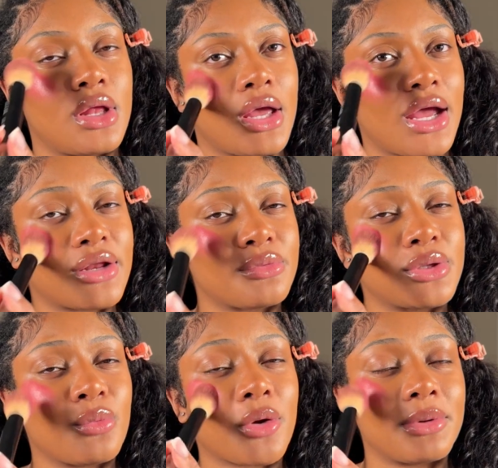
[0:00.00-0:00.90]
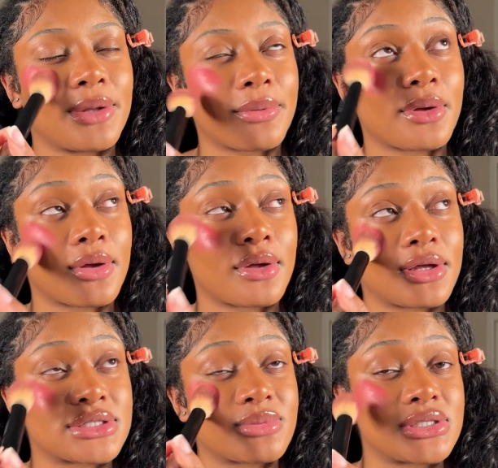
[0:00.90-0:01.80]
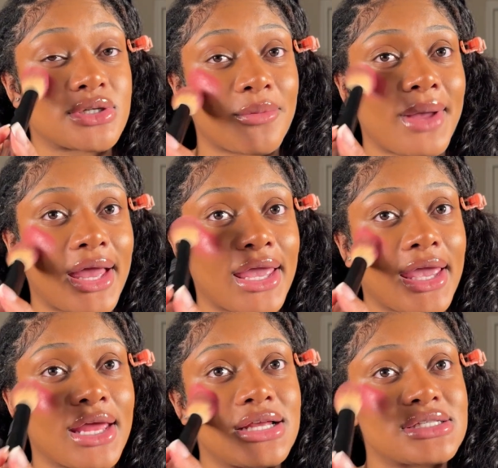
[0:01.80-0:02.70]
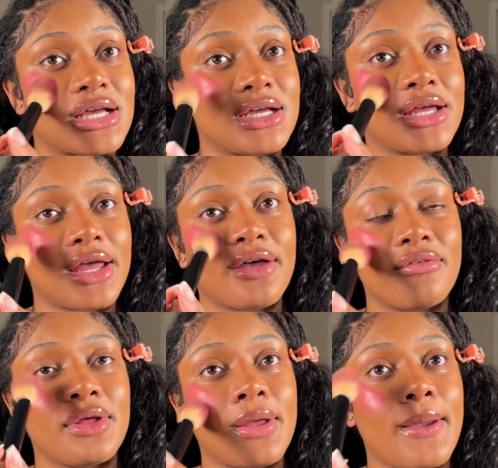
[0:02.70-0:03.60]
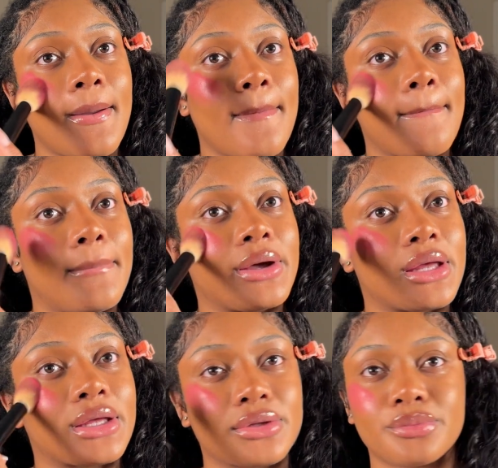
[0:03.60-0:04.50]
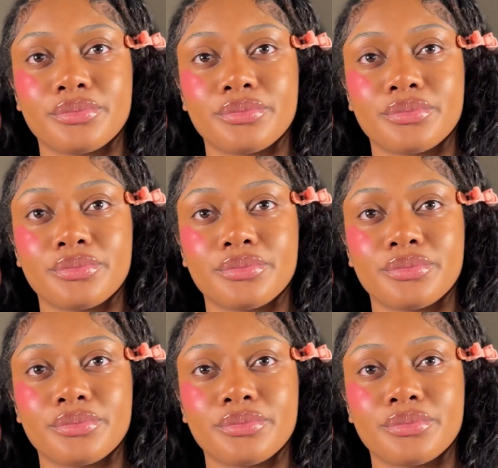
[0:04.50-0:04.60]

I didn't really warm it up as much on my hand as I could have, but